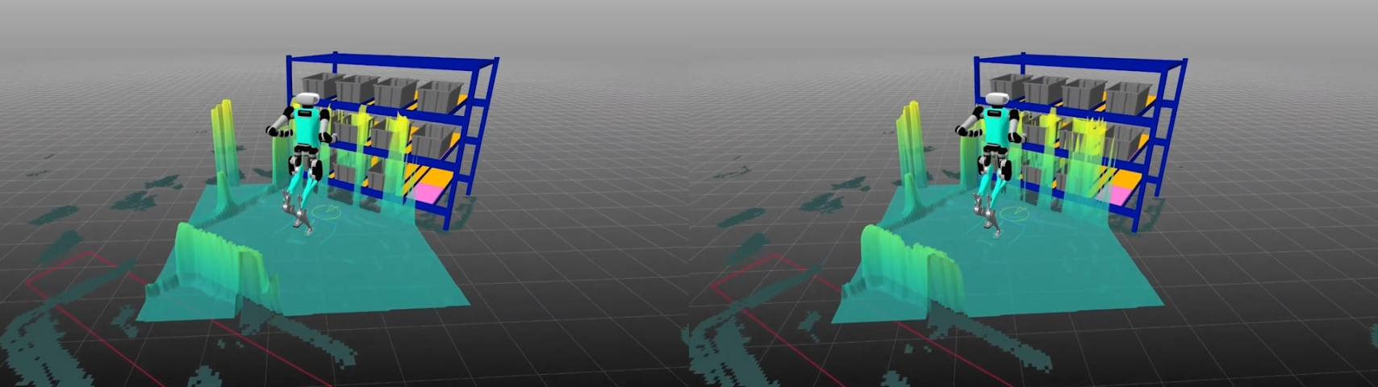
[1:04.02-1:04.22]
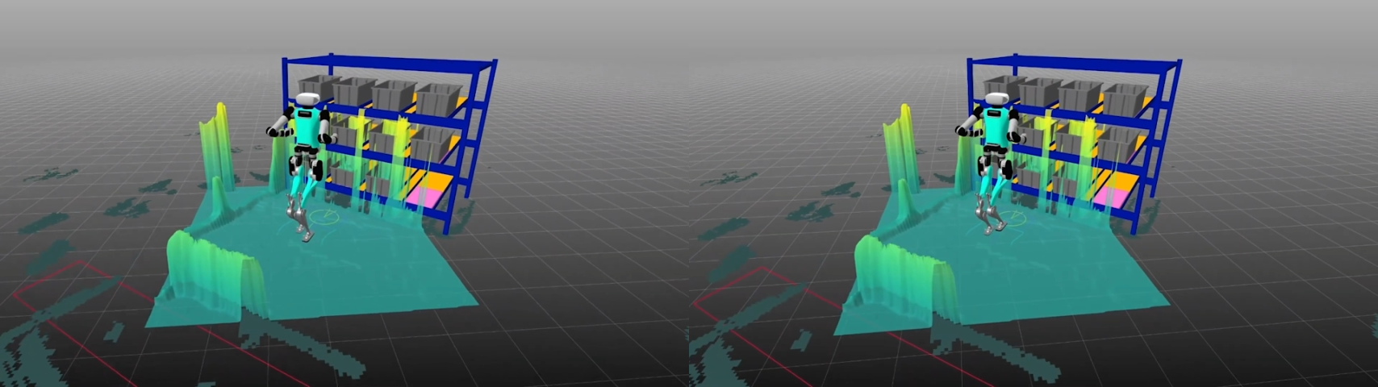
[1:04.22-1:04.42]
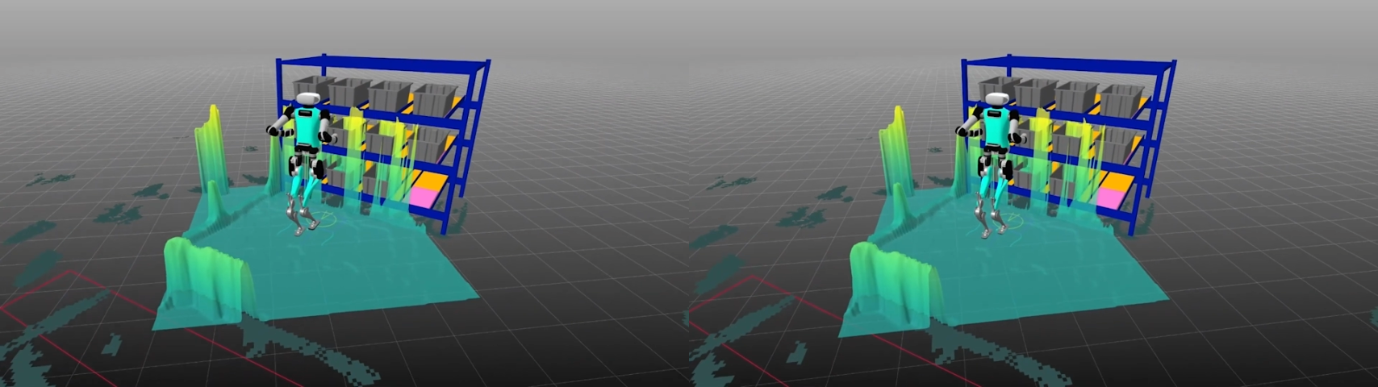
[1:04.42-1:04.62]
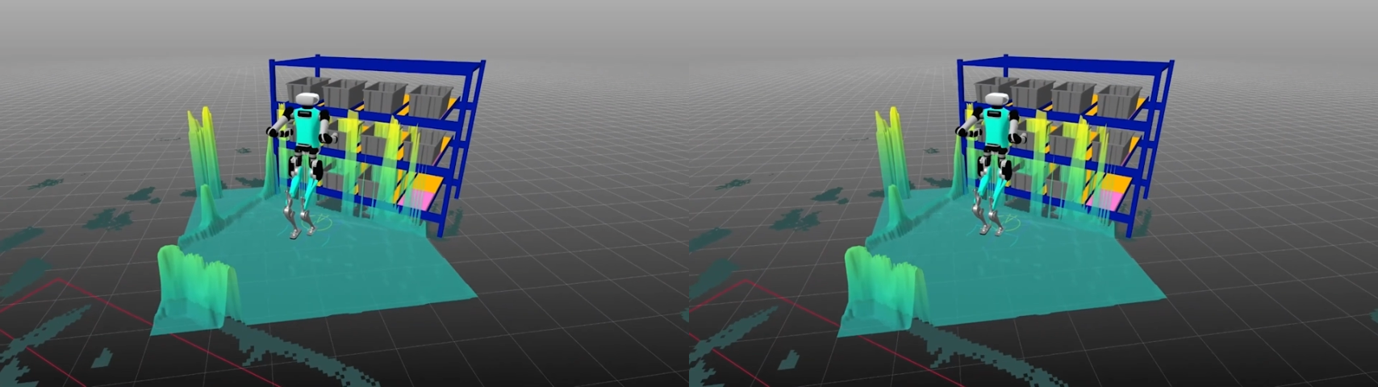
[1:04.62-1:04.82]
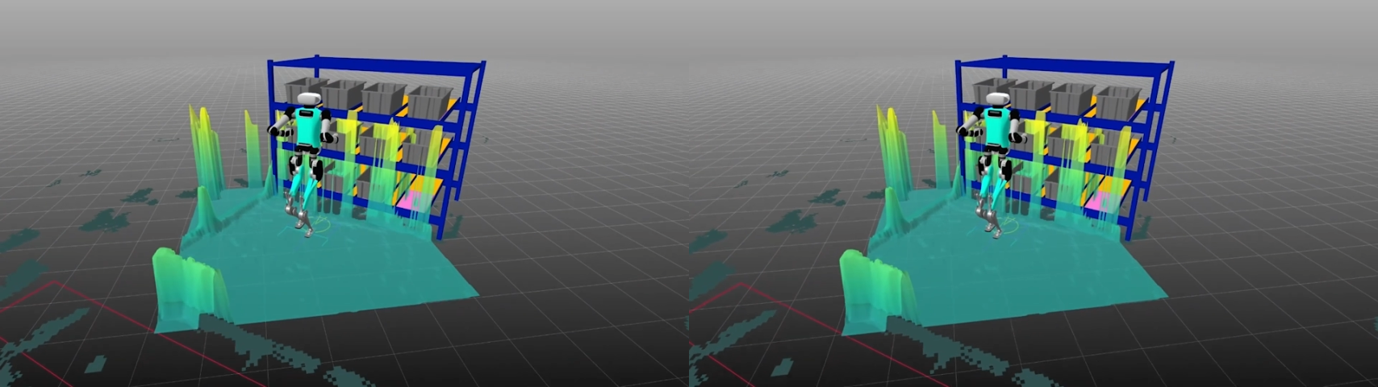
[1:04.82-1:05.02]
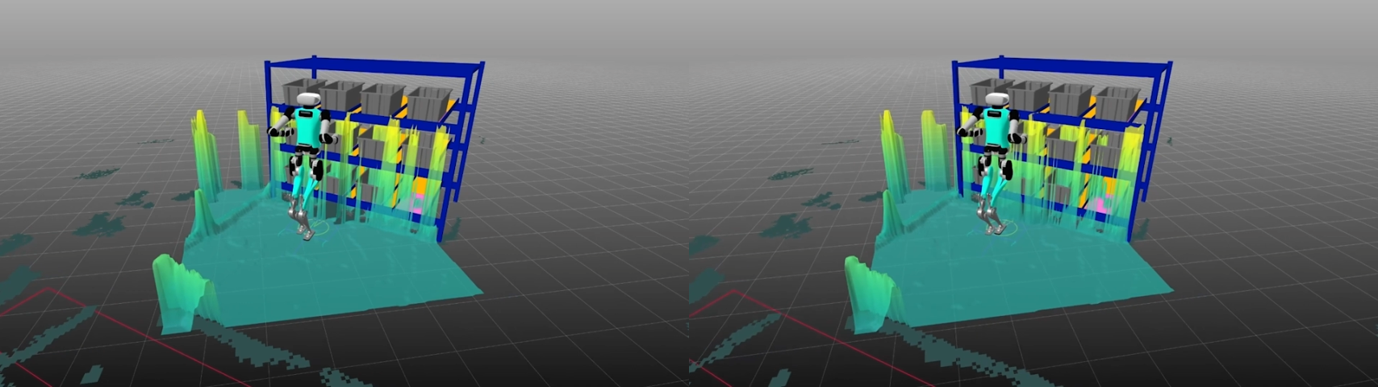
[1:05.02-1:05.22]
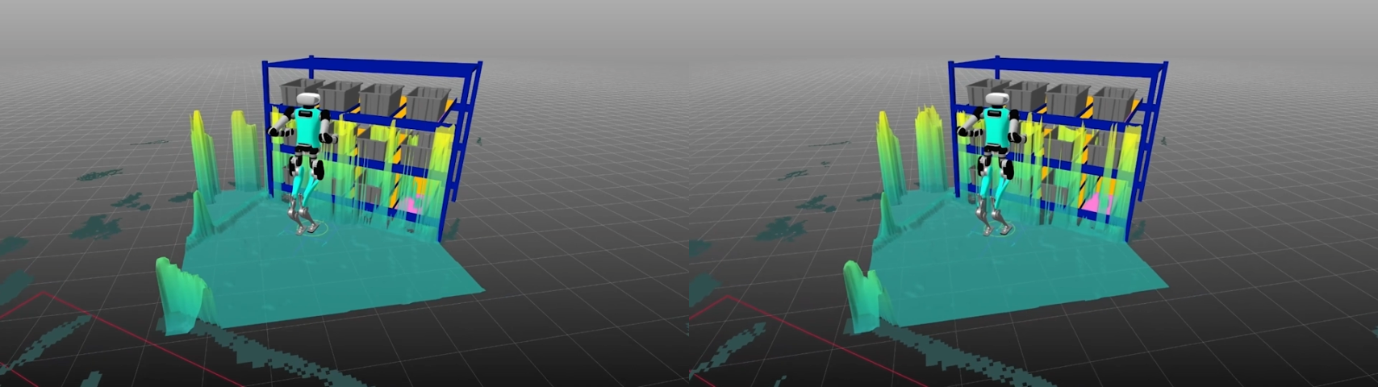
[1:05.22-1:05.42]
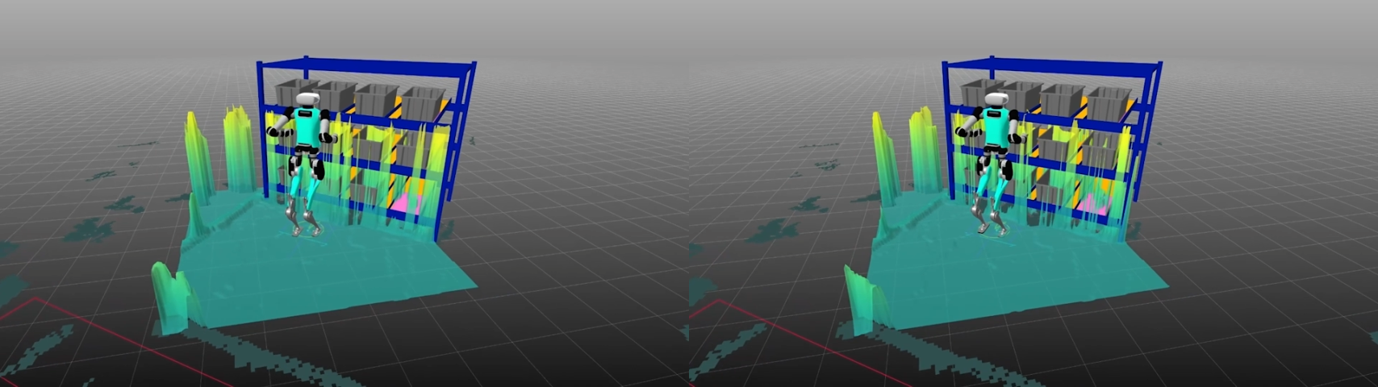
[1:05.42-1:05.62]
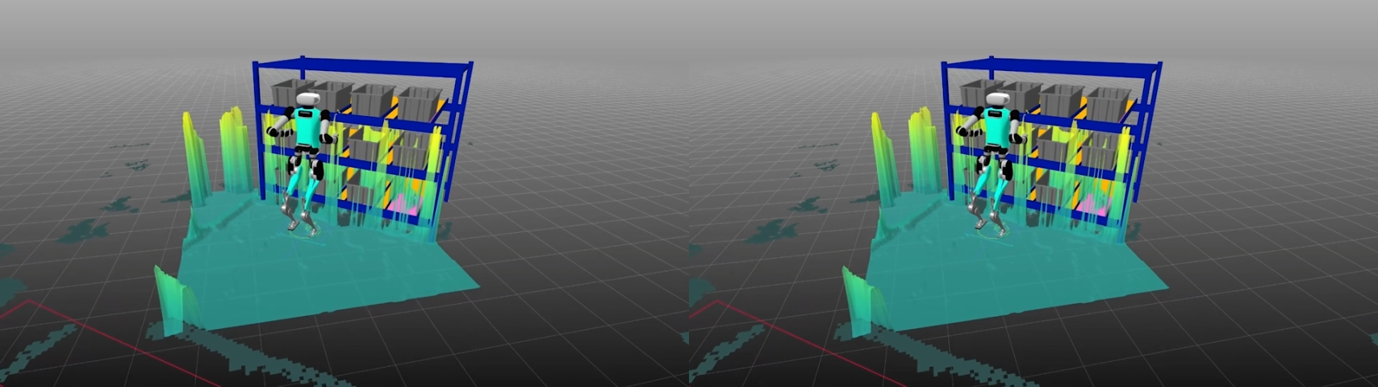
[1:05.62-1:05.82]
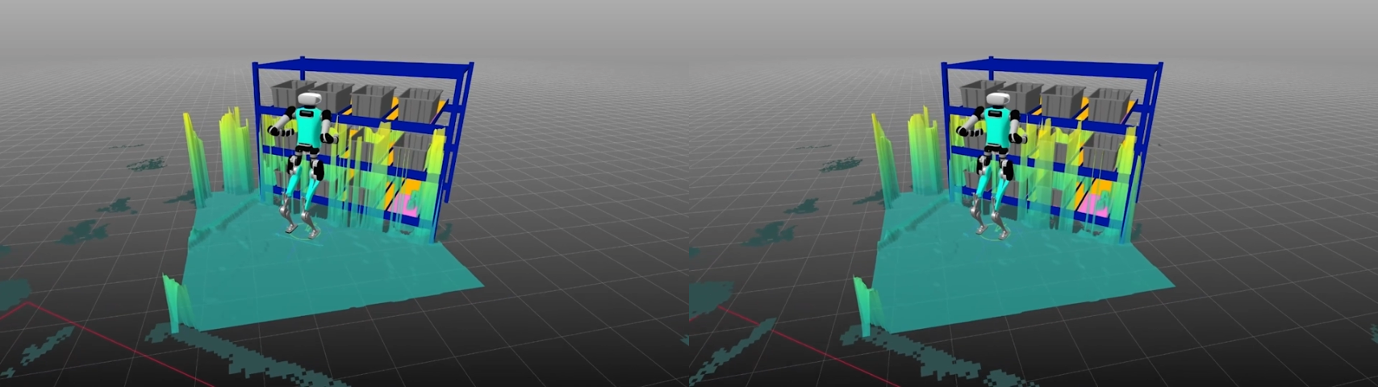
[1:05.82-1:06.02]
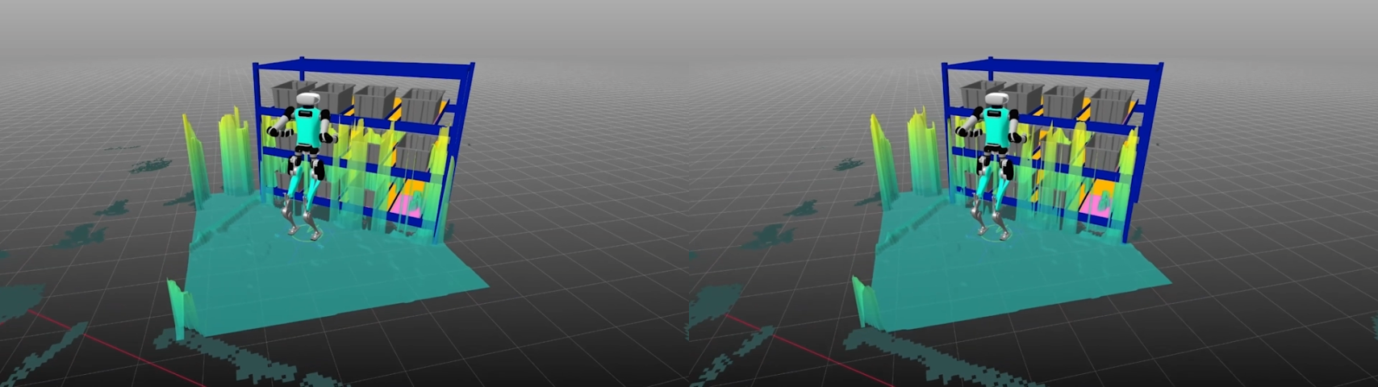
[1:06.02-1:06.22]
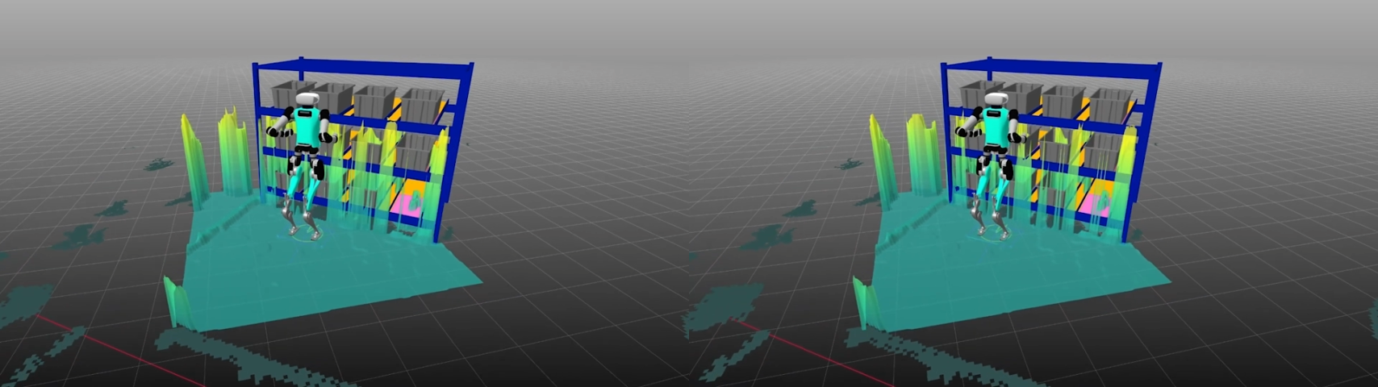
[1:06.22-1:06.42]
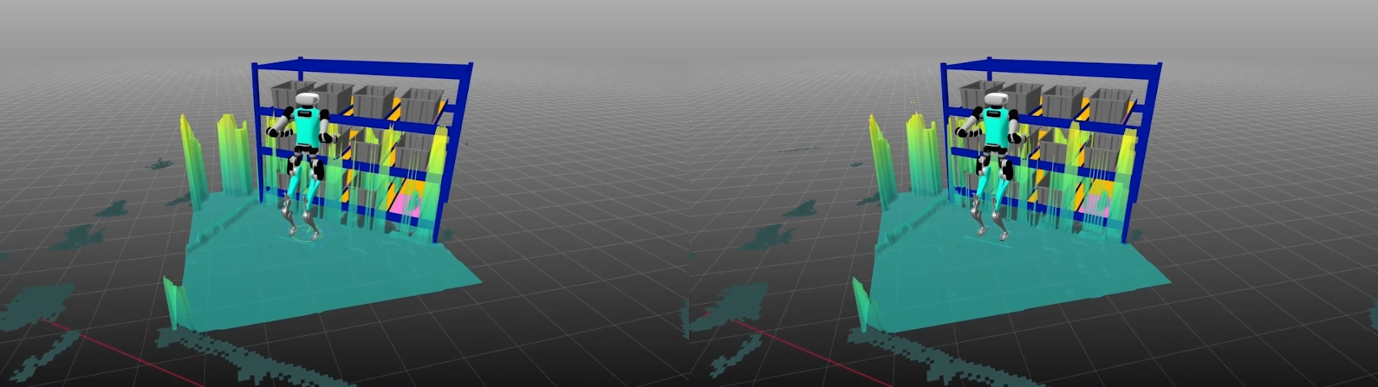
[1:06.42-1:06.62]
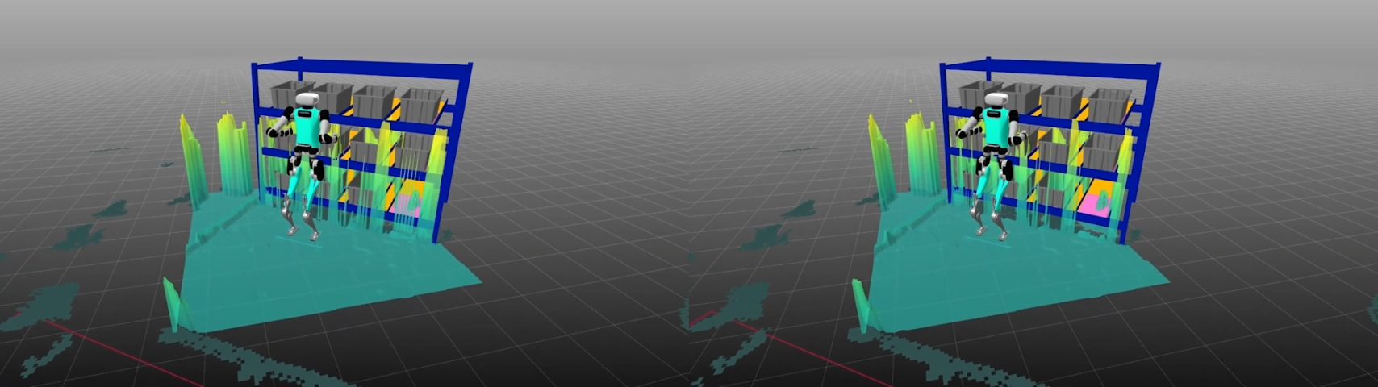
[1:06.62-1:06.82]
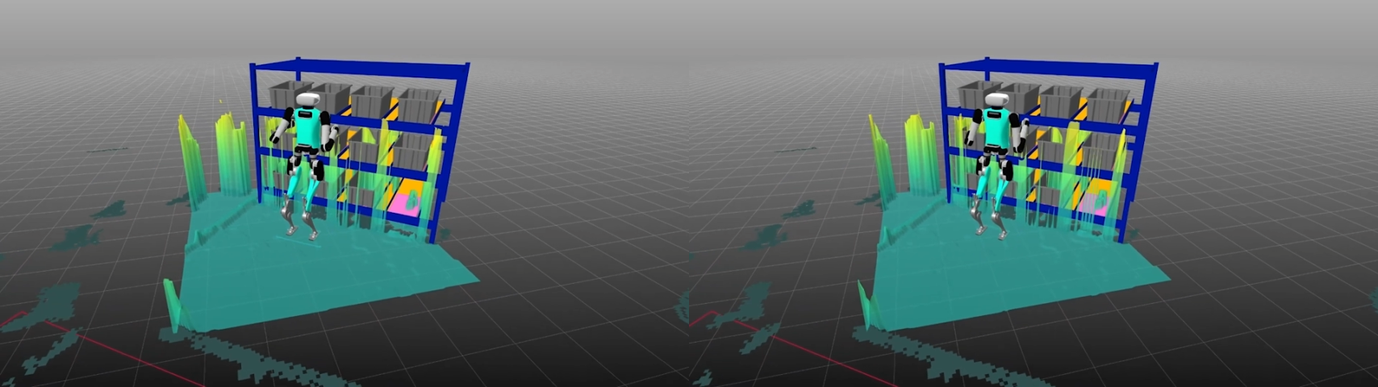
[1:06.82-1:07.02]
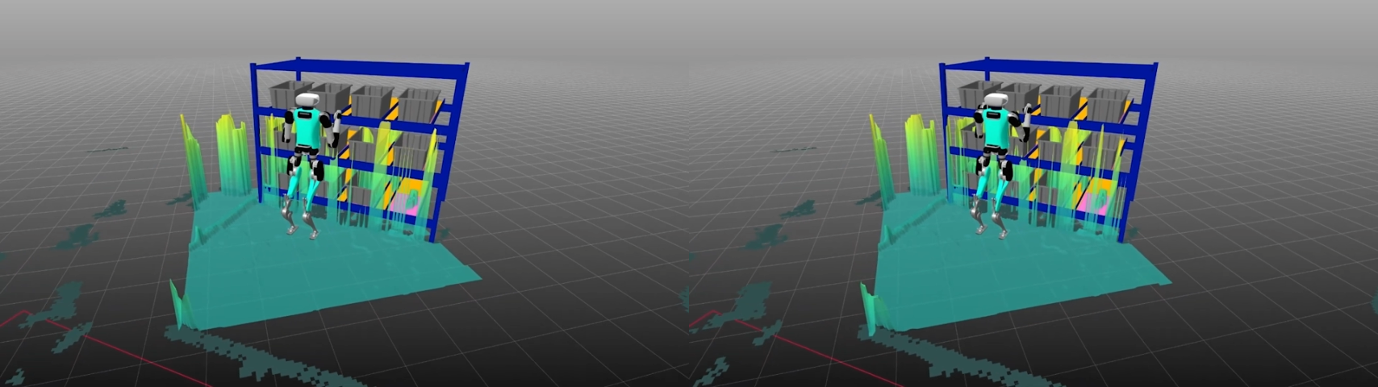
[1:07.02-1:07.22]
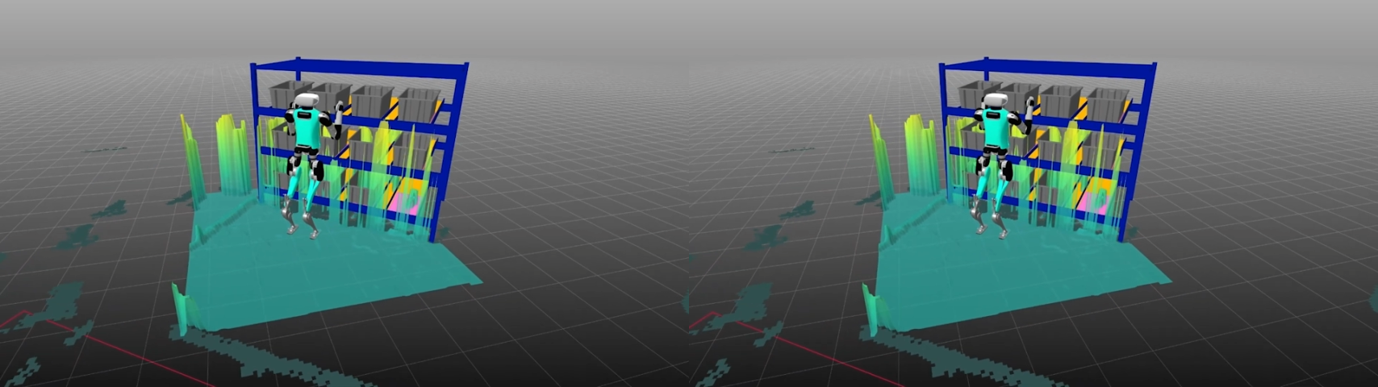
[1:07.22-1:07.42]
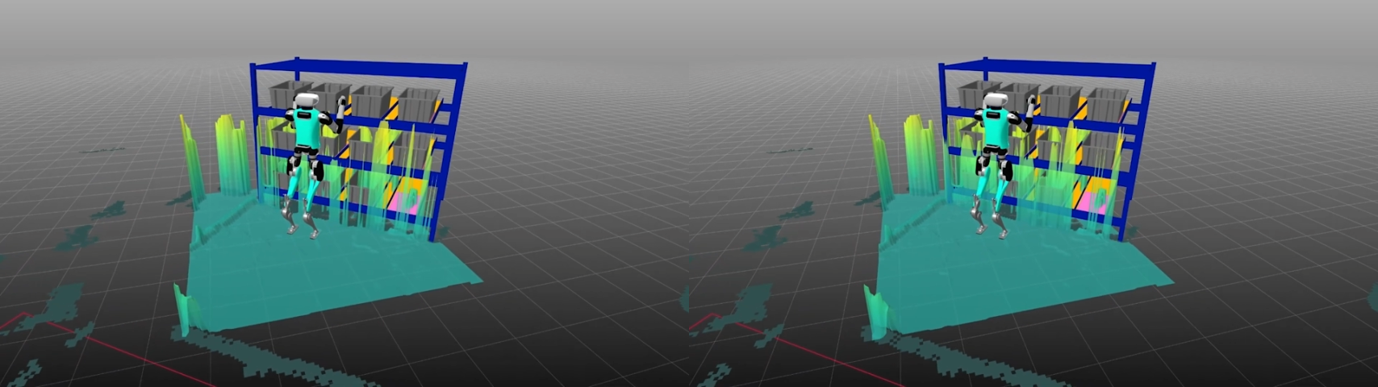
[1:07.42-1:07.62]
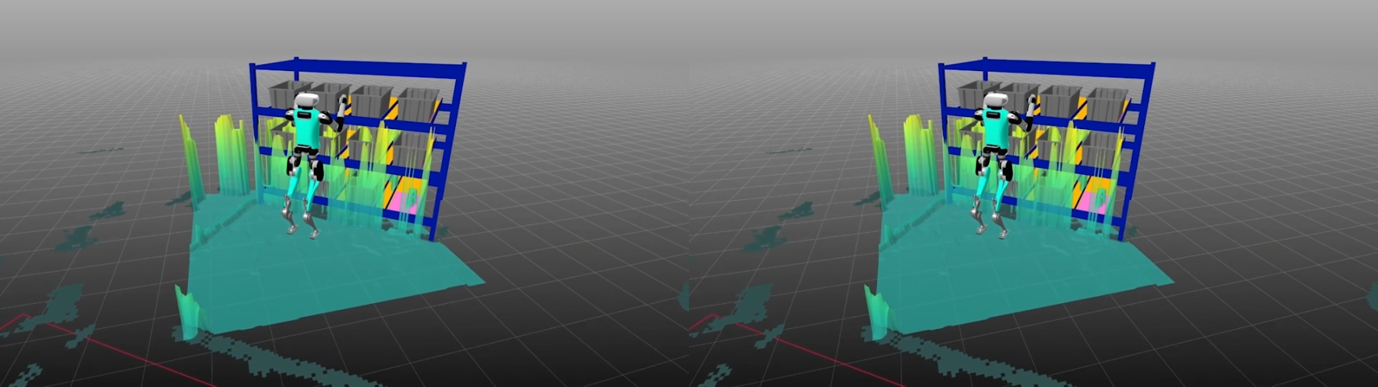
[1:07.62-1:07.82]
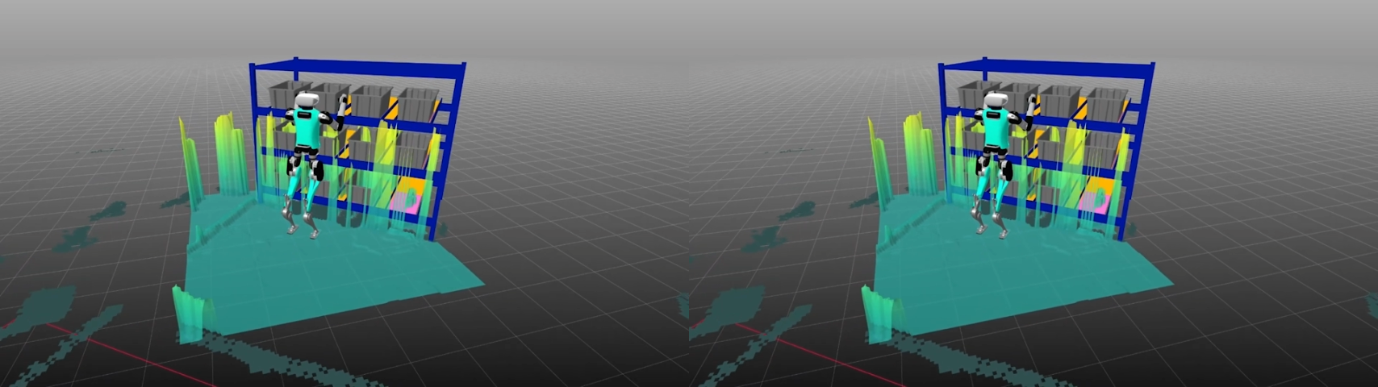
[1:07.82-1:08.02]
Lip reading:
[unreadable: no face in view]